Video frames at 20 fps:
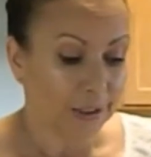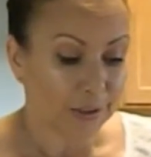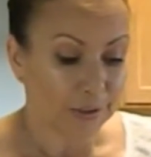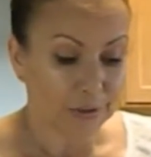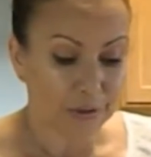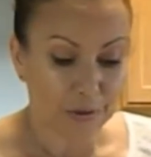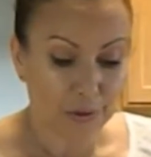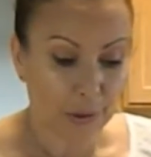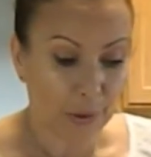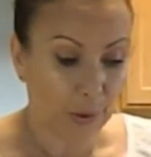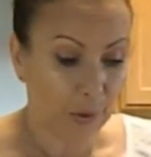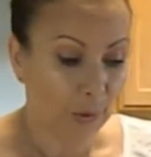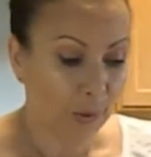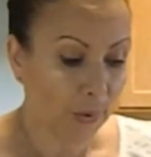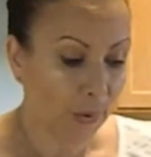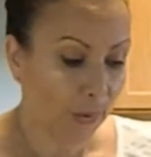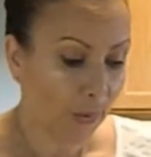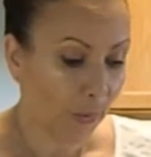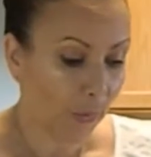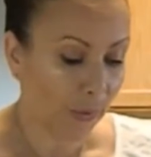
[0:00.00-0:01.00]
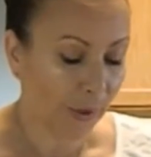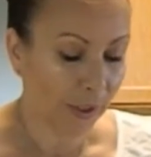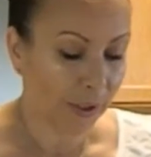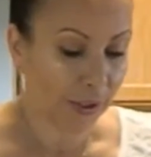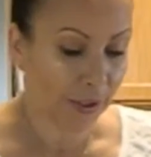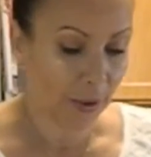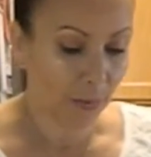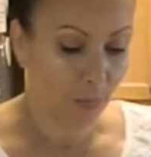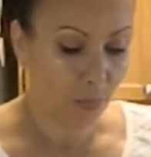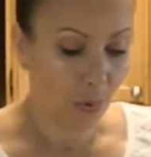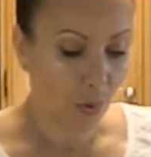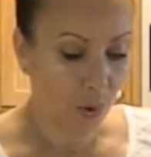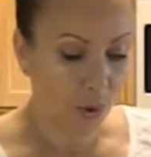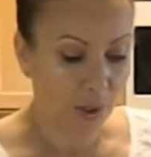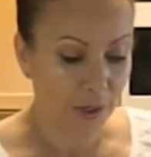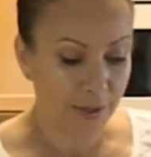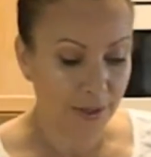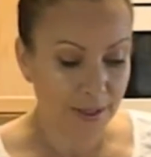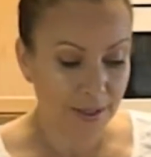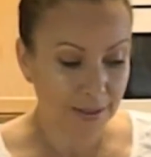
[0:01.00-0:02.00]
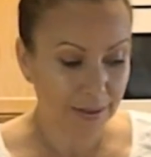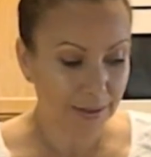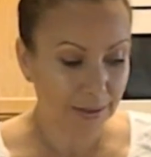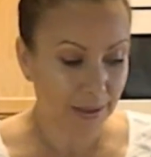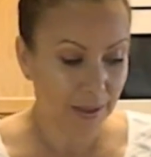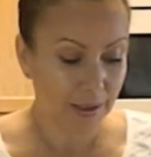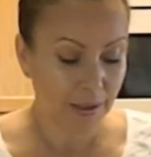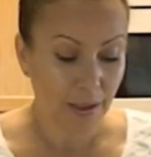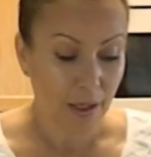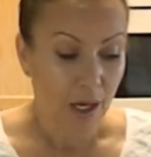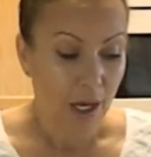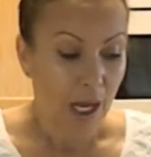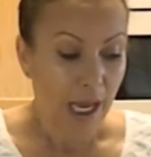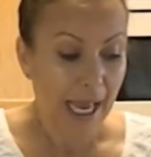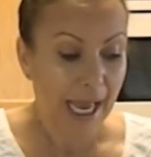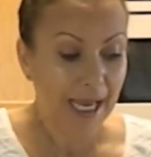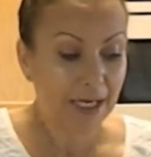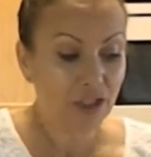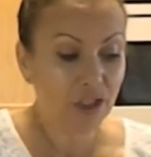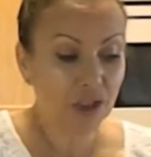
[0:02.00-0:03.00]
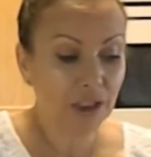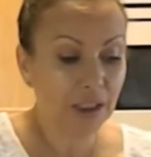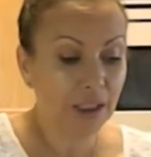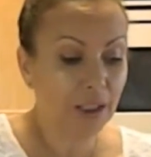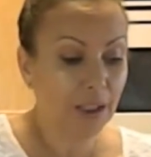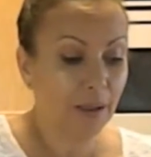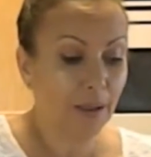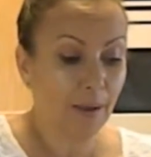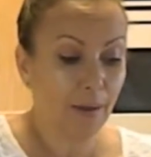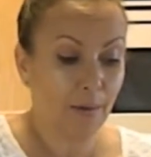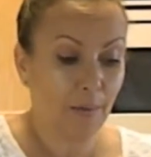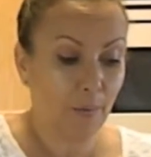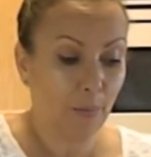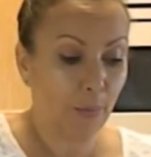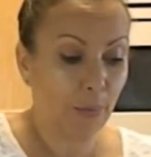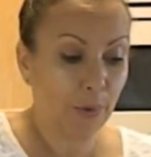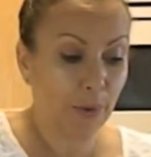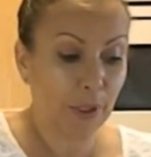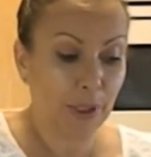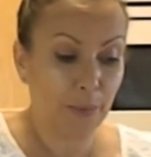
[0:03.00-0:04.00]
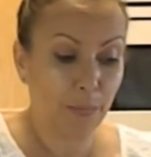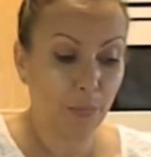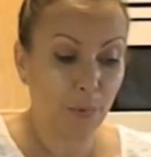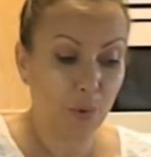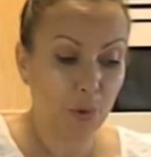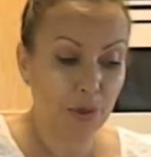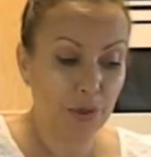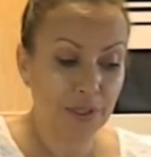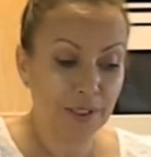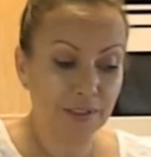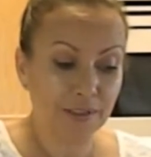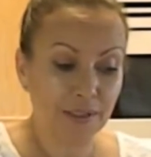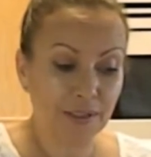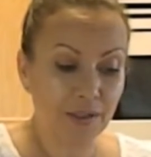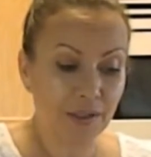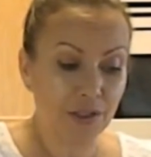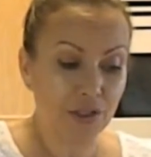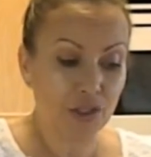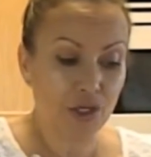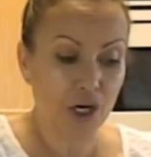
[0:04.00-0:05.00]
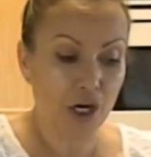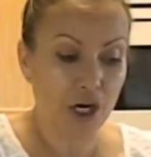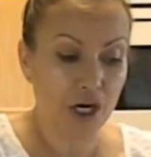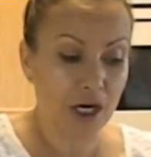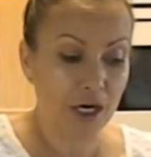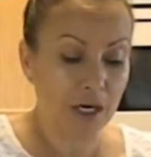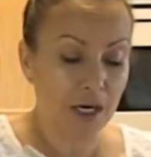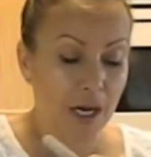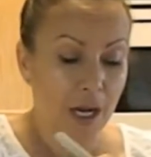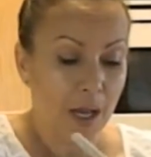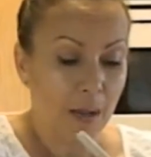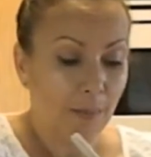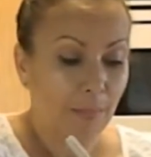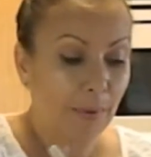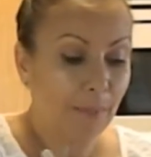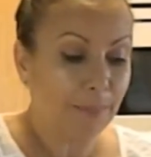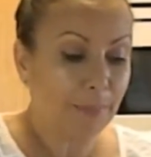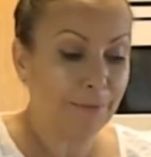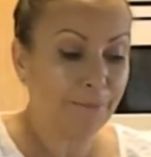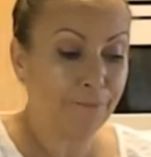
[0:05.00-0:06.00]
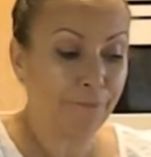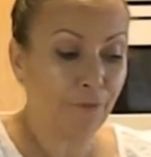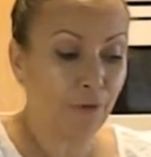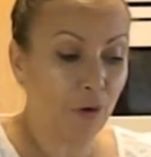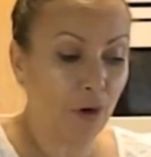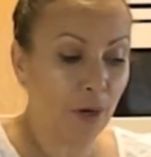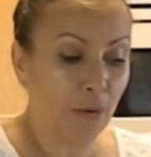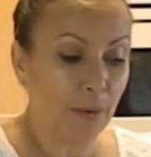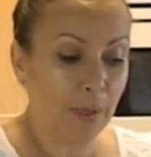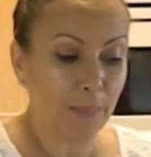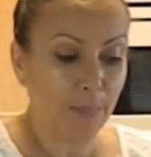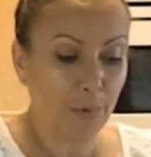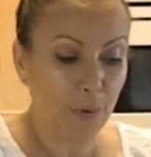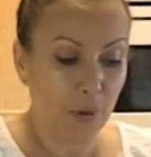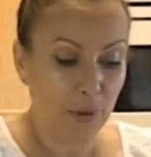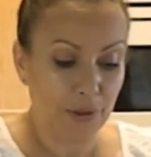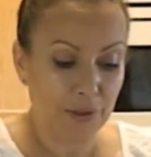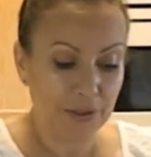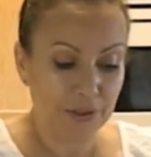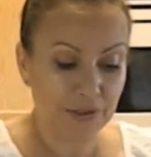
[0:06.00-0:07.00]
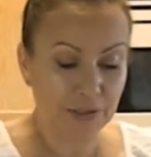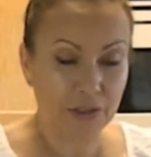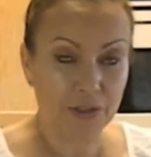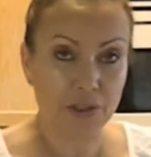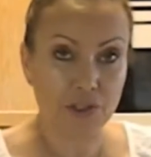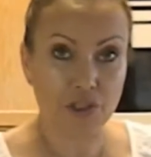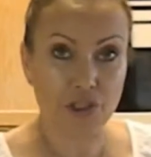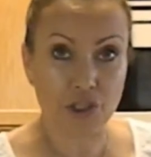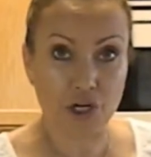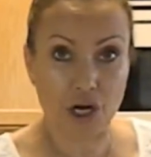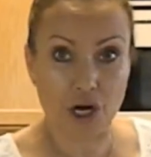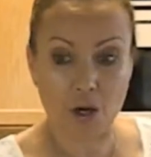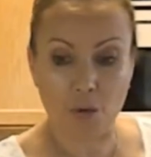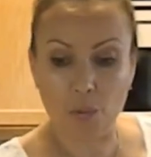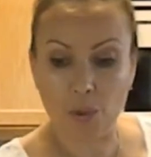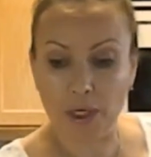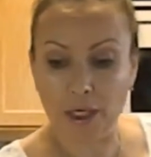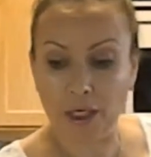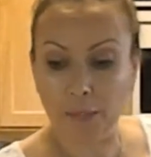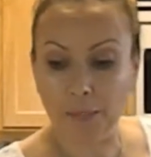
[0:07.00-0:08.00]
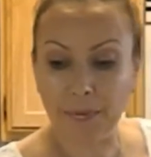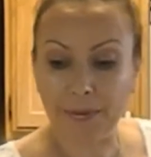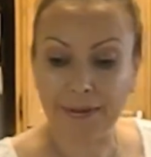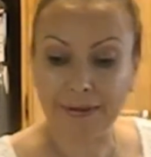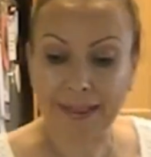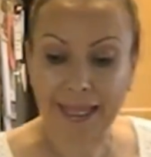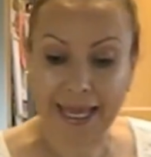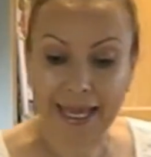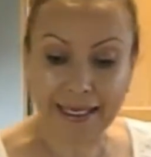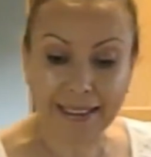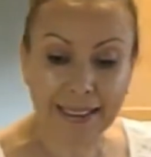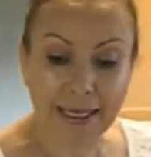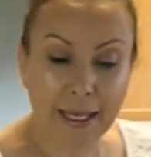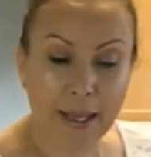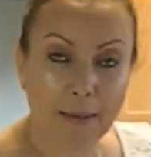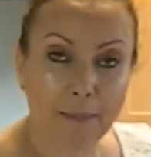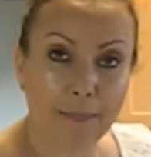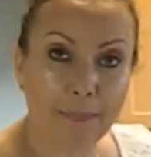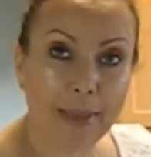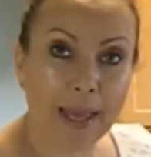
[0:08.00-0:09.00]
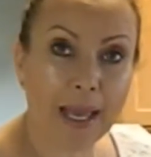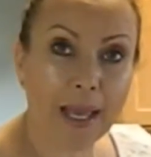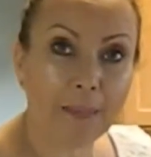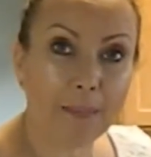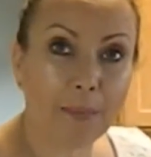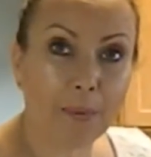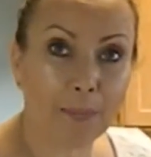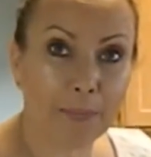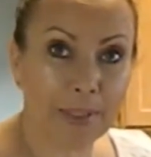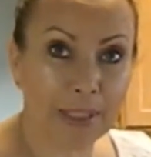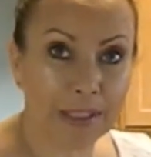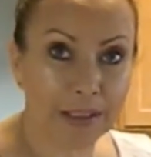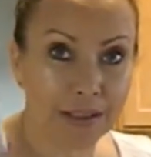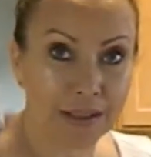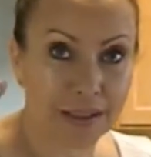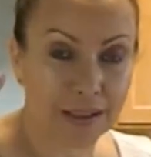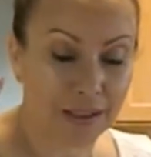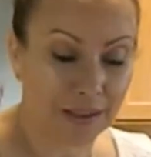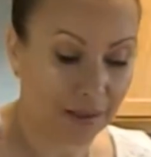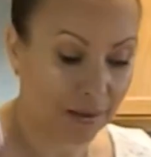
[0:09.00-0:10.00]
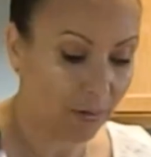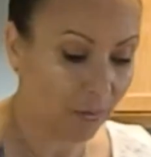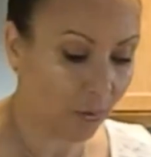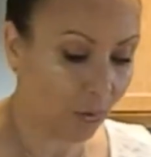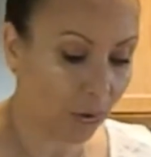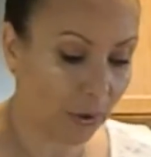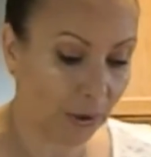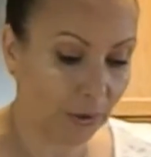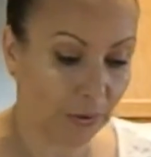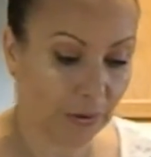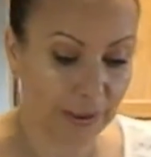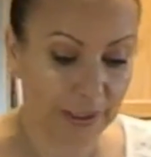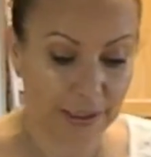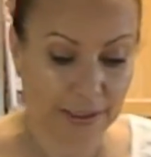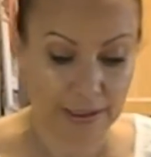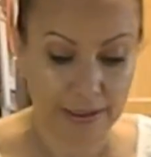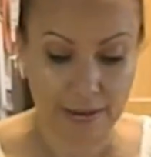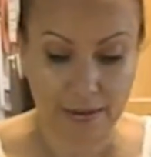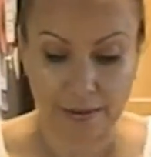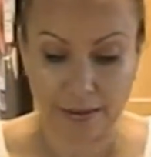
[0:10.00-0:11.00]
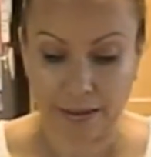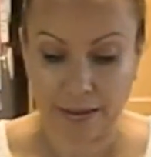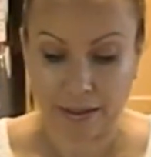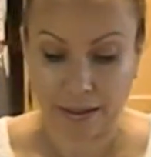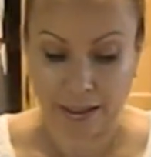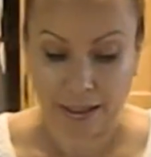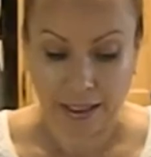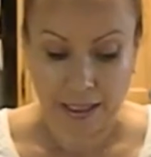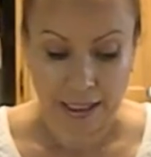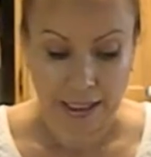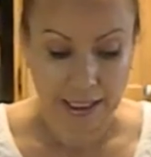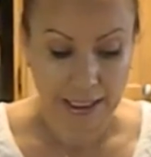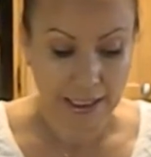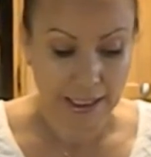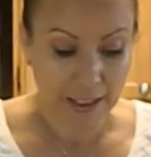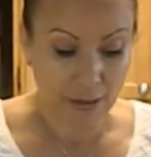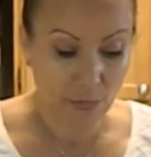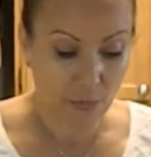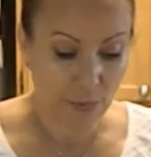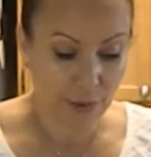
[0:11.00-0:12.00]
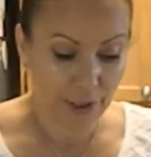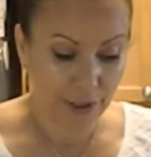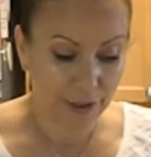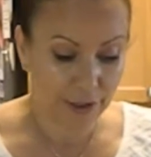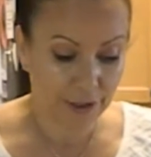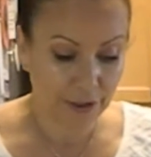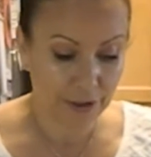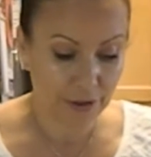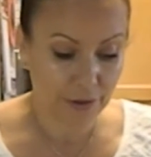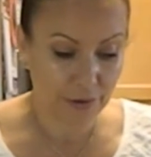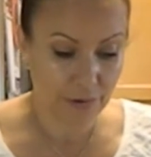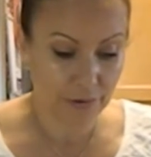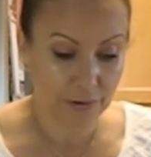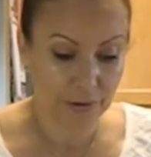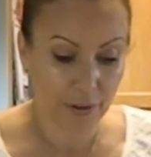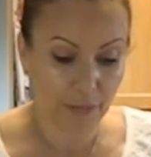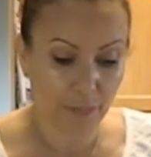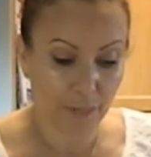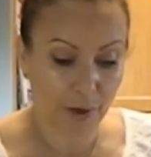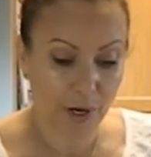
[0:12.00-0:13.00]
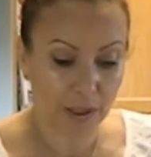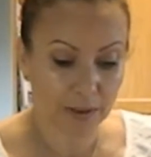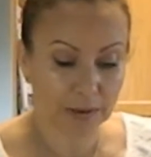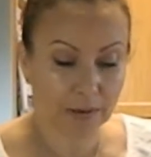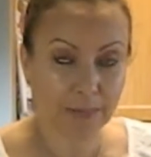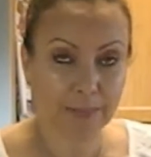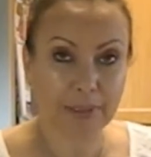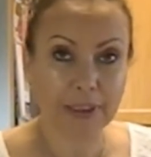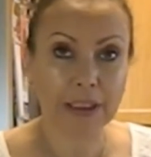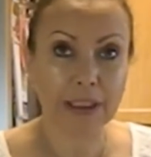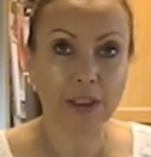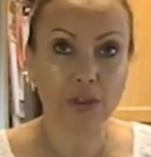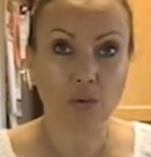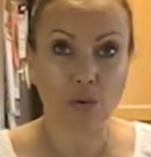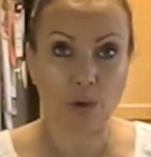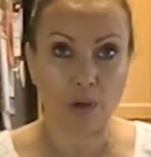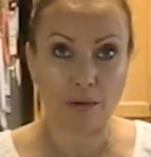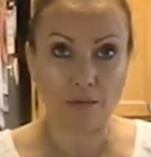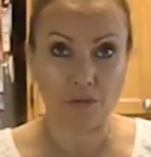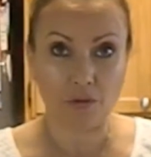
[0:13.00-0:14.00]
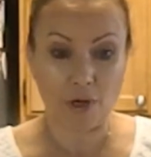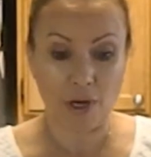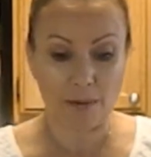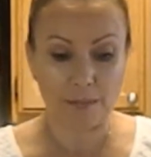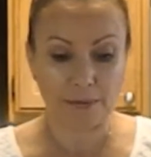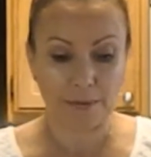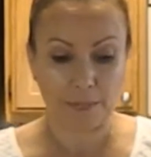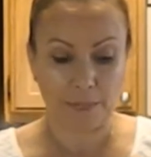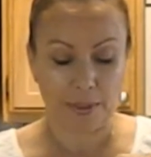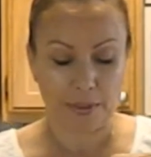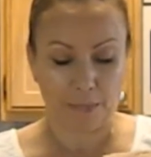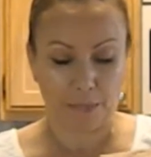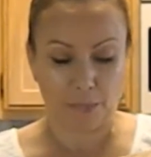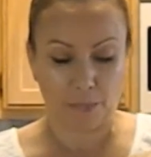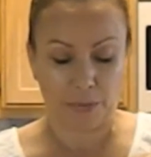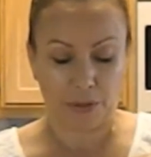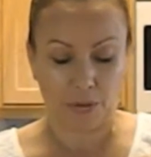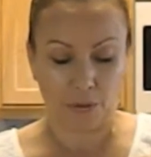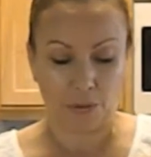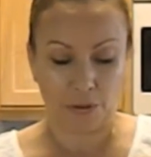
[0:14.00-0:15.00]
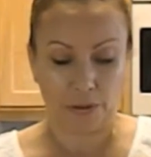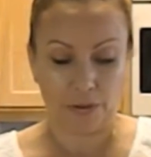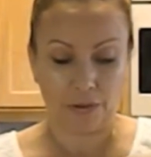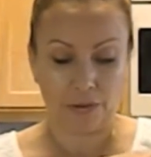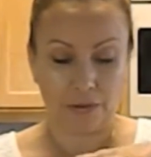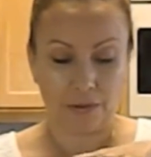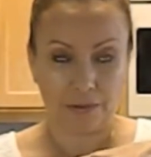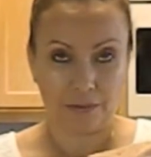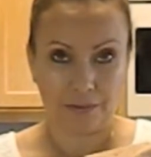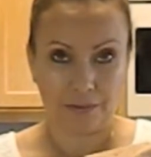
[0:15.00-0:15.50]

So we're going to pour this in. Actually, we're going to pour this in the jar. But before we pour this in the jar, we're going to put that peppermint oil in it. And we are going to use approximately 12 drops of peppermint oil.